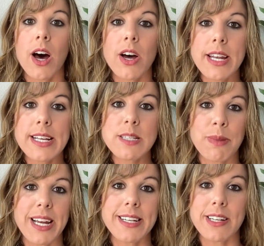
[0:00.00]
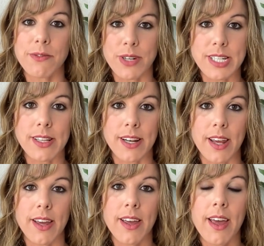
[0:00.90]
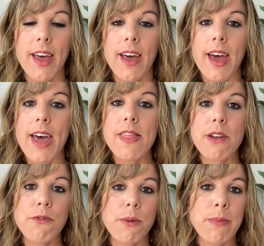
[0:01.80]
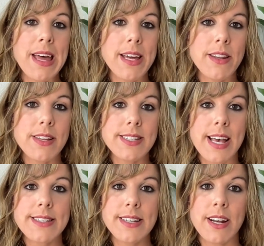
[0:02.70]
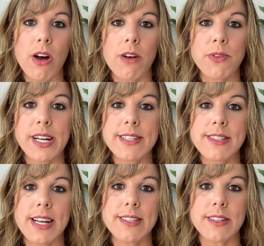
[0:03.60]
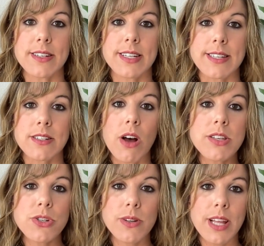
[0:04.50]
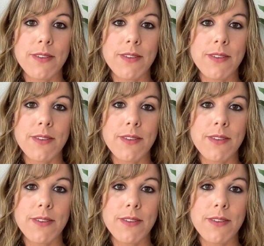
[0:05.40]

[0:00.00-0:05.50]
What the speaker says: unexplained infertility. And then for men, the test can offer insights into testosterone